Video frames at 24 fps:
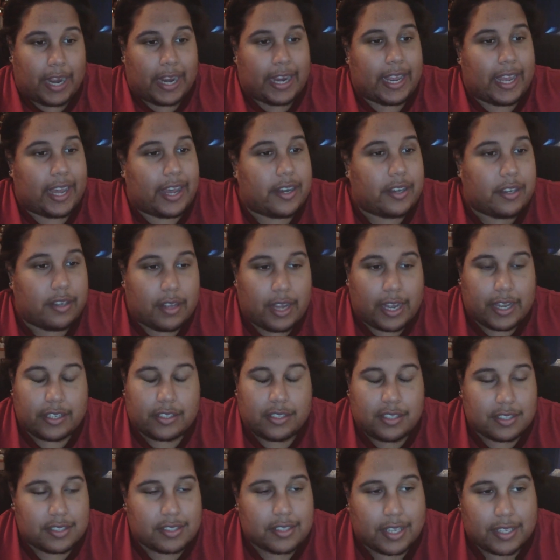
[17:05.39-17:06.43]
I
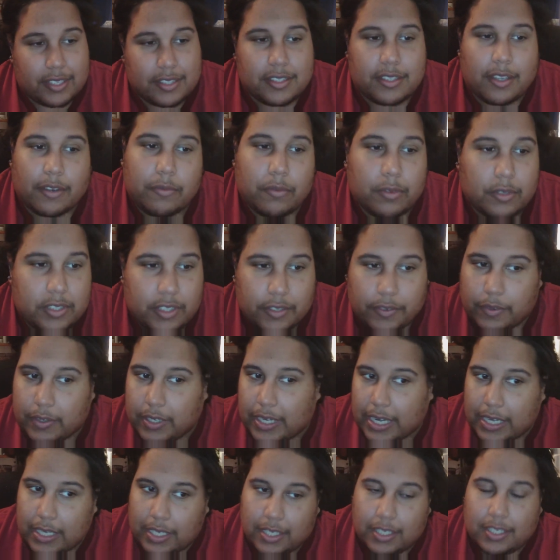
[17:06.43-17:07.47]
discussed several
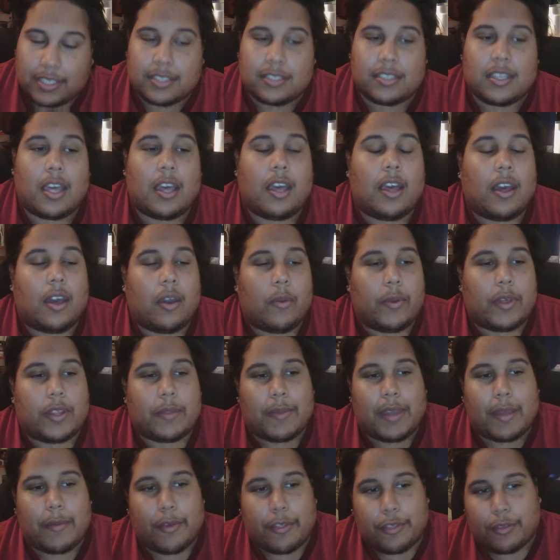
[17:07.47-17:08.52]
different ideas with
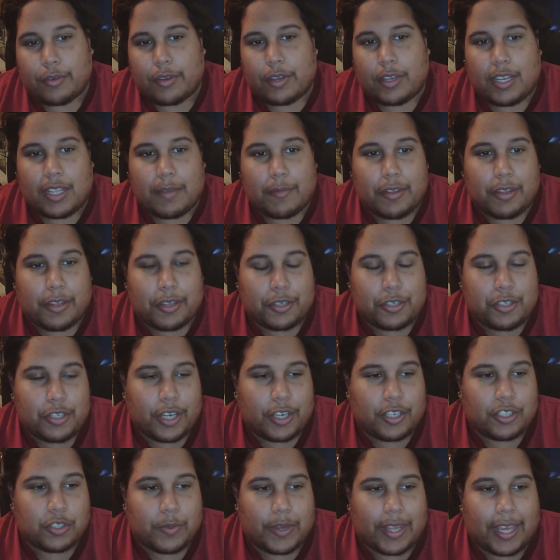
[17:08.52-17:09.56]
my mother in an email
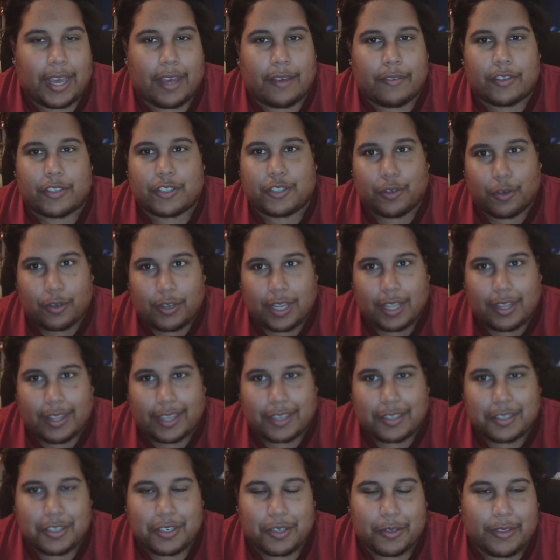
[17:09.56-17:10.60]
exchange we have, because her and I
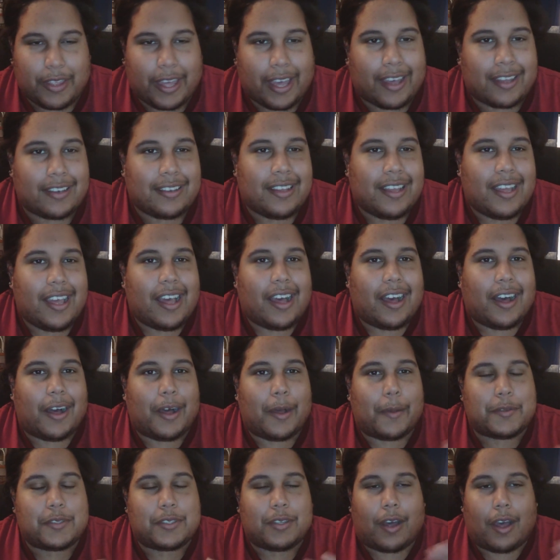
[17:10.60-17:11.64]
like to do that.
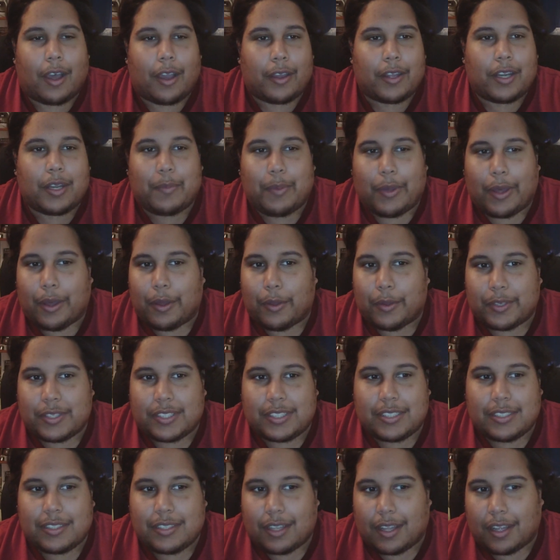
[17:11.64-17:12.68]
So I'm going to
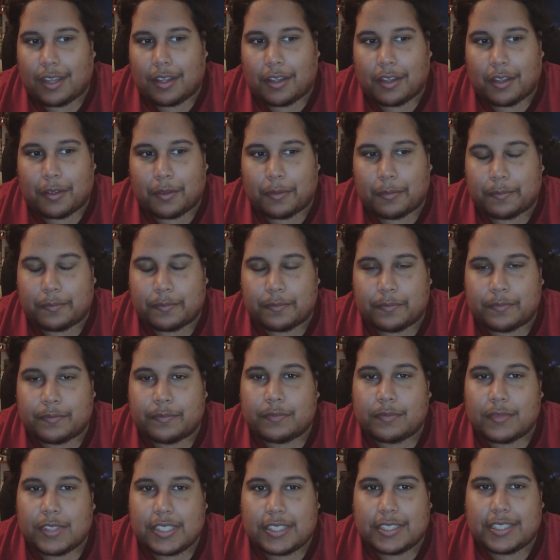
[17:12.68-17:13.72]
post
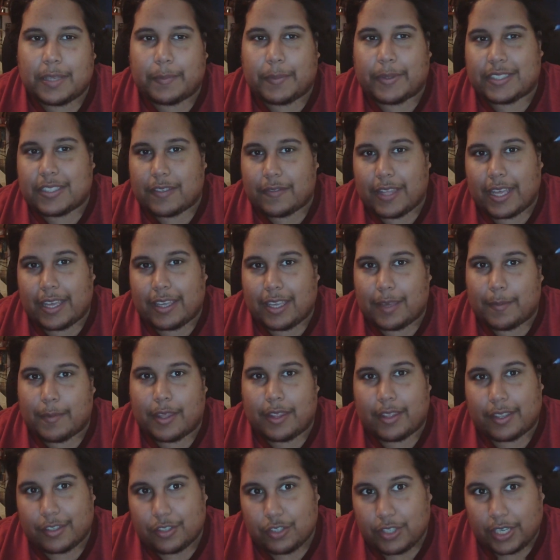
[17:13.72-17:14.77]
snippets of that
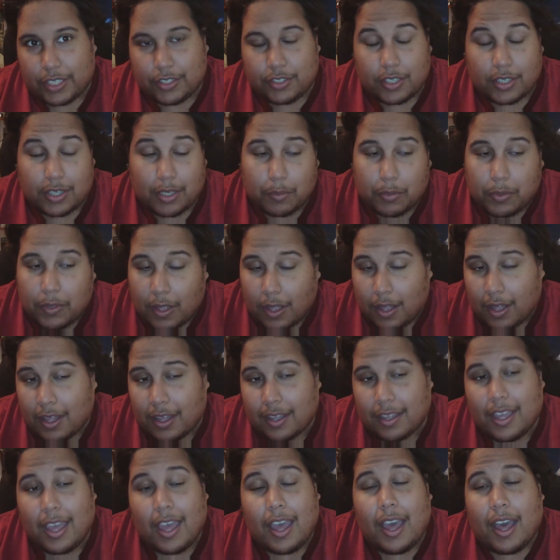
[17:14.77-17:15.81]
email exchange on the
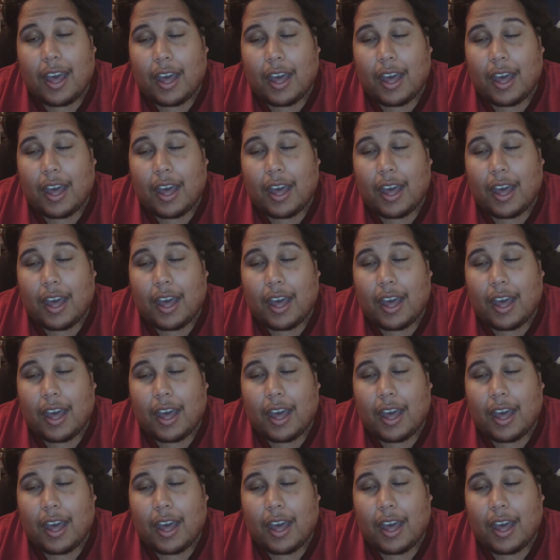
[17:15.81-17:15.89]
blog.